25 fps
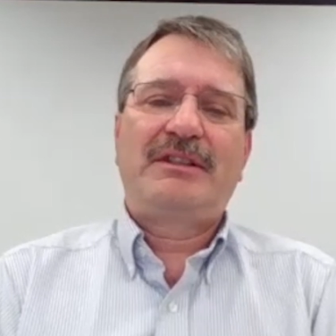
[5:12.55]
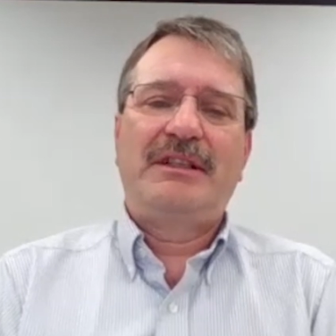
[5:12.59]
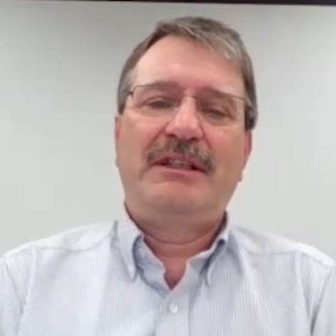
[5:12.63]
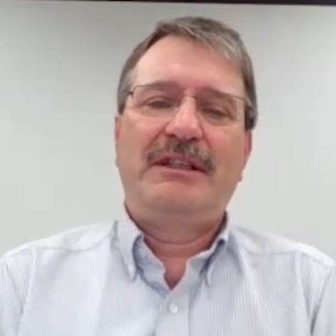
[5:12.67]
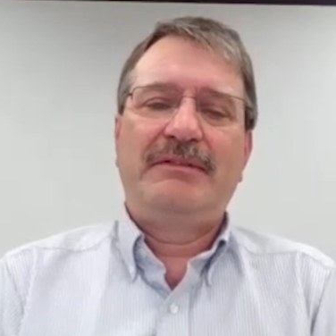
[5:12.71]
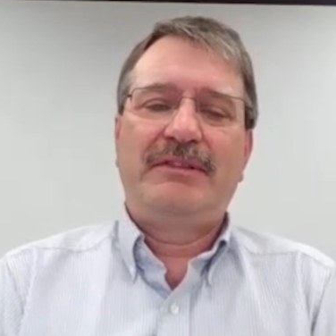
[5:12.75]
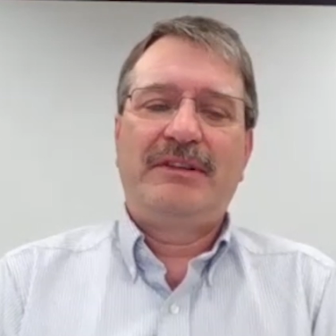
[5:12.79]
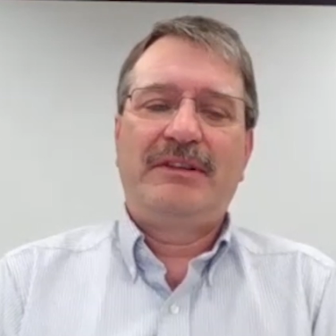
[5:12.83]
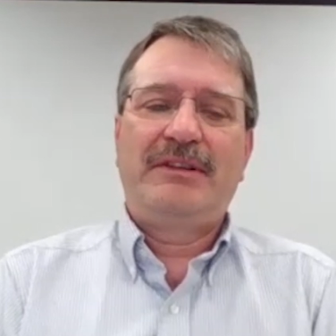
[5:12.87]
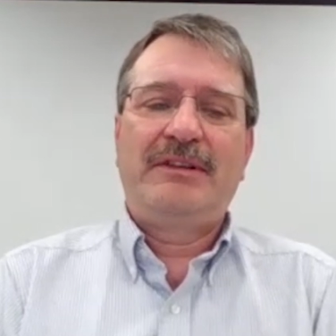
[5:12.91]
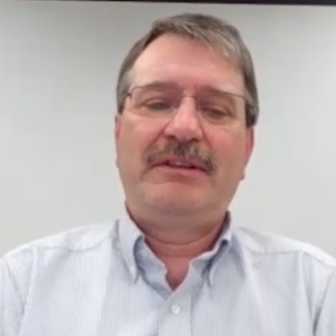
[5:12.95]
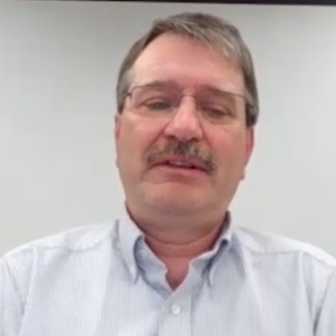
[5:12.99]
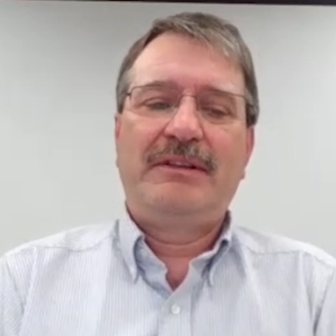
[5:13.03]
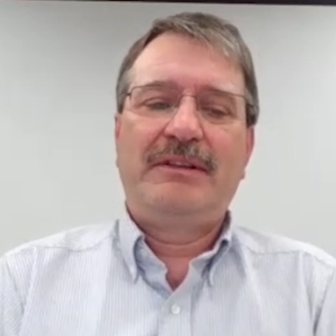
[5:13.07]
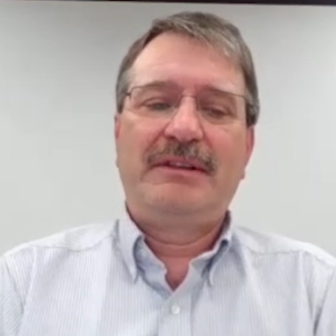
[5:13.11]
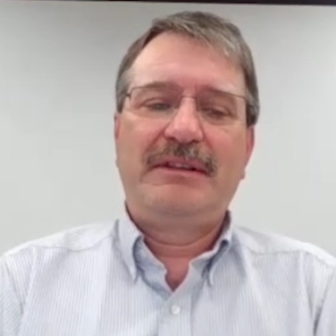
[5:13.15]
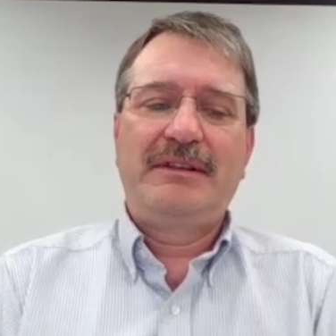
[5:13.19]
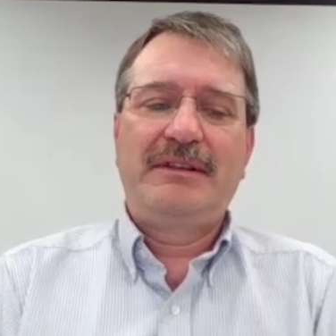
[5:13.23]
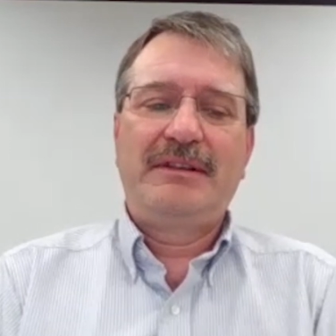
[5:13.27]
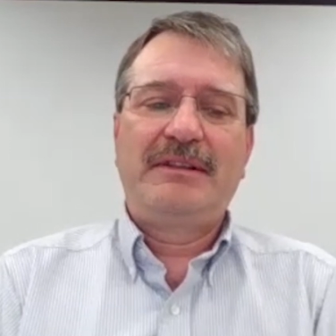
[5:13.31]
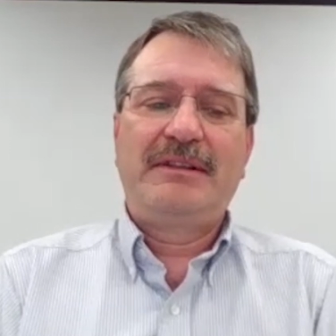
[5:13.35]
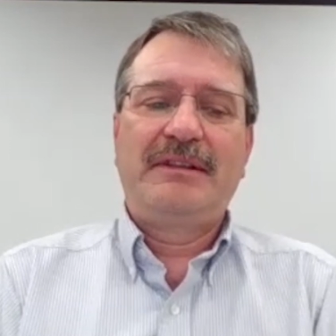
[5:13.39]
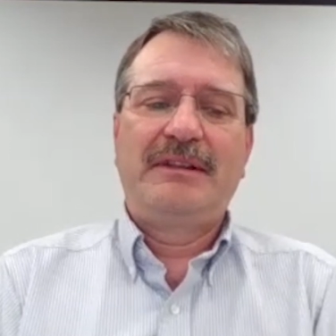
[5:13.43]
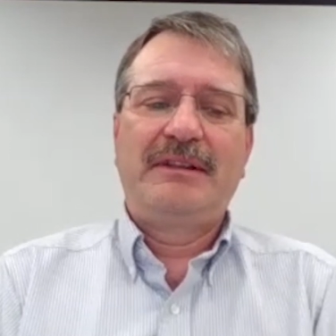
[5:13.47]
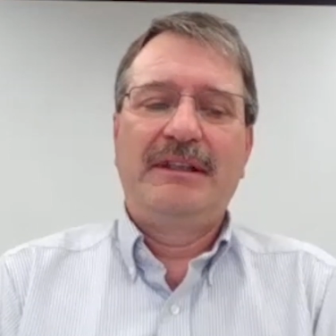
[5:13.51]
cover
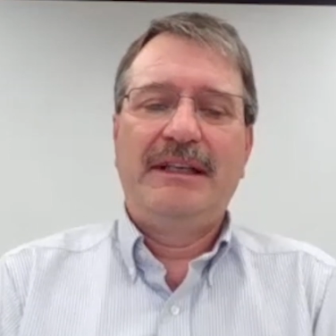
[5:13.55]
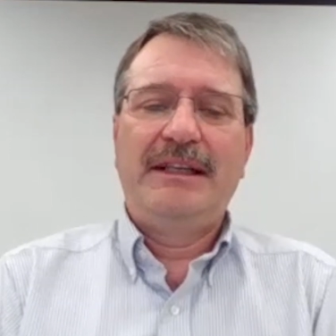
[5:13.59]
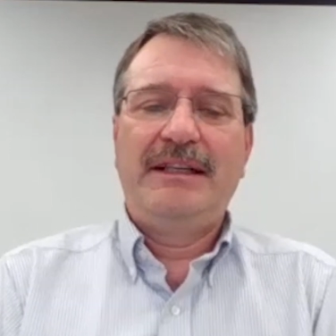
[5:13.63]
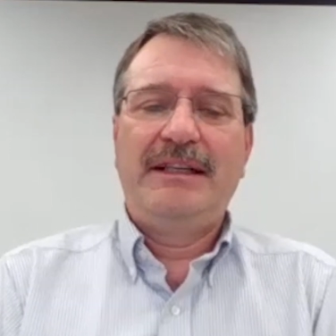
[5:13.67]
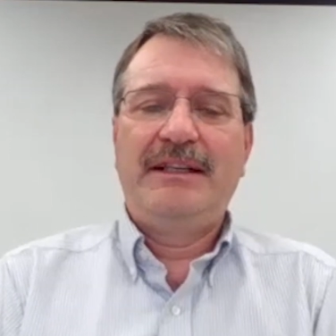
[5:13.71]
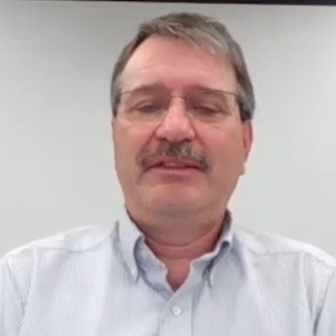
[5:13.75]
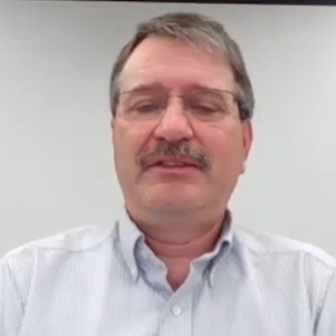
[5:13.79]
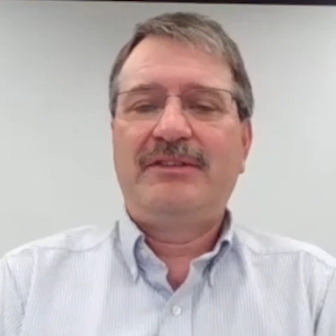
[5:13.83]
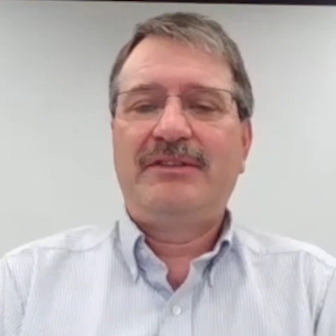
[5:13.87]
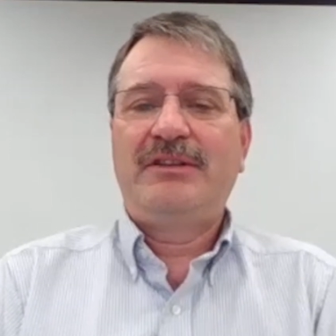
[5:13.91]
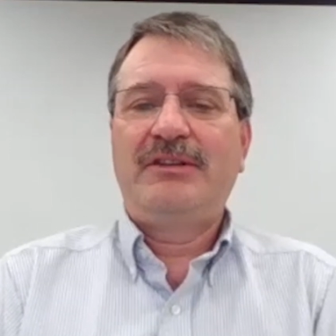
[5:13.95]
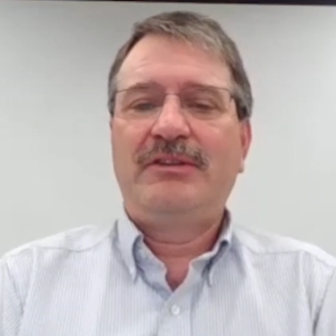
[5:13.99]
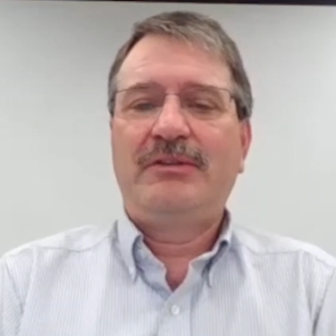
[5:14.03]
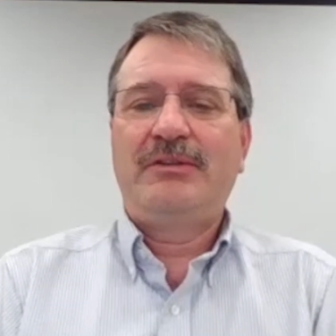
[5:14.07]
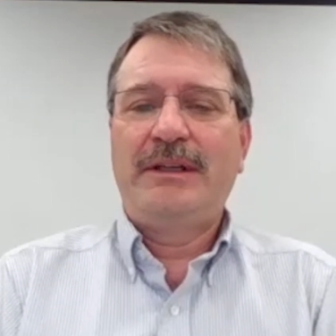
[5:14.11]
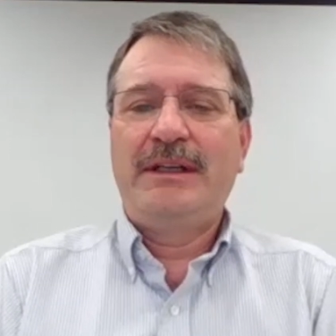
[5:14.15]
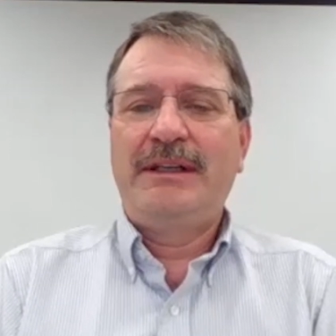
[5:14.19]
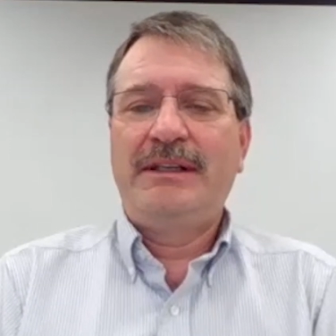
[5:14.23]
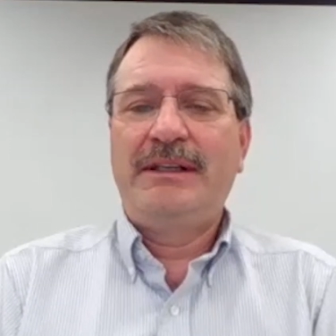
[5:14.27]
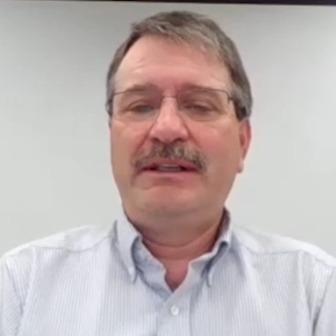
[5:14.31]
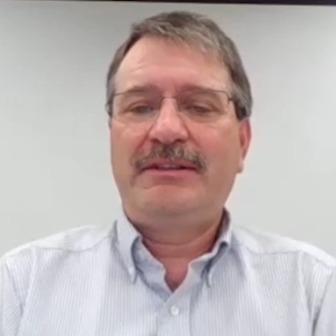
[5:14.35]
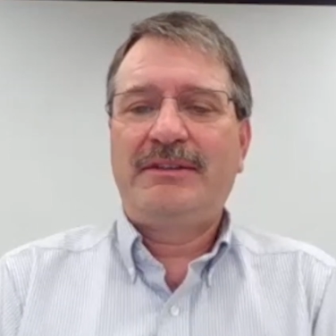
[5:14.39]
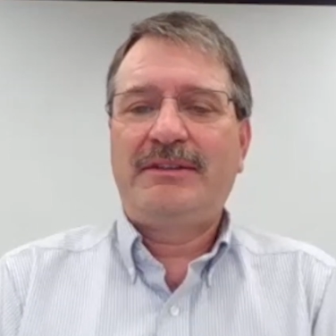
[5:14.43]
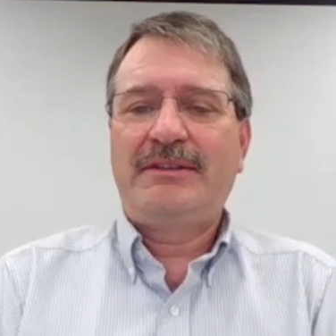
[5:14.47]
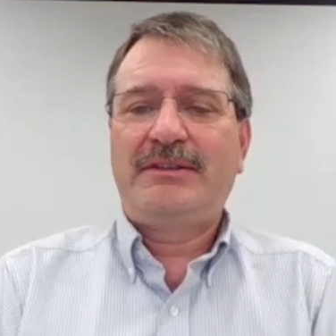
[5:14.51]
the latest and
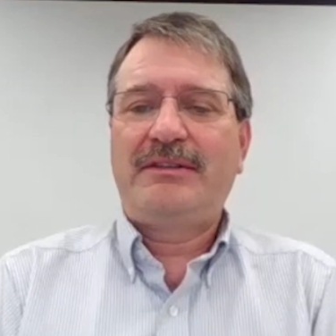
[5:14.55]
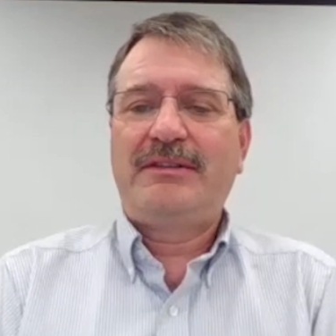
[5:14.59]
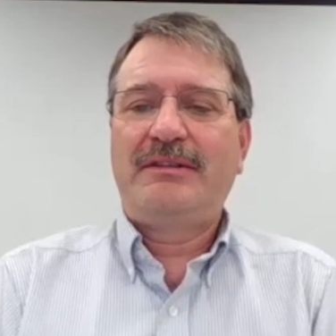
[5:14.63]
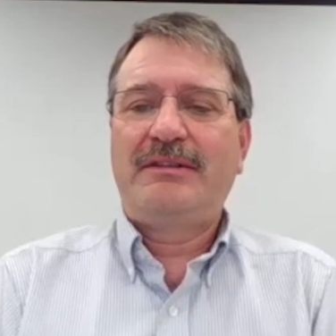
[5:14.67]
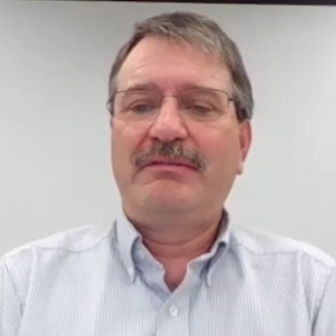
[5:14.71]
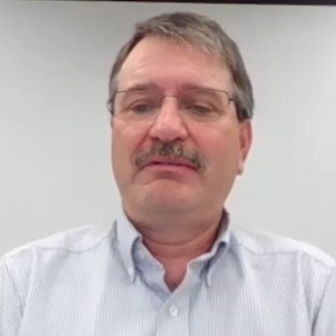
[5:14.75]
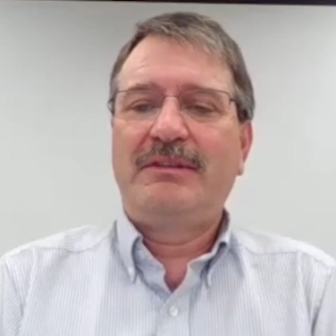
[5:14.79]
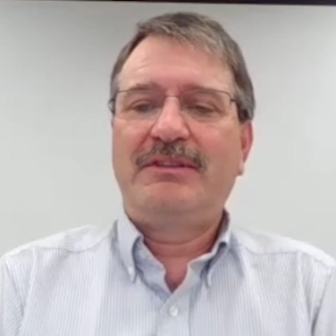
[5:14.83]
greatest,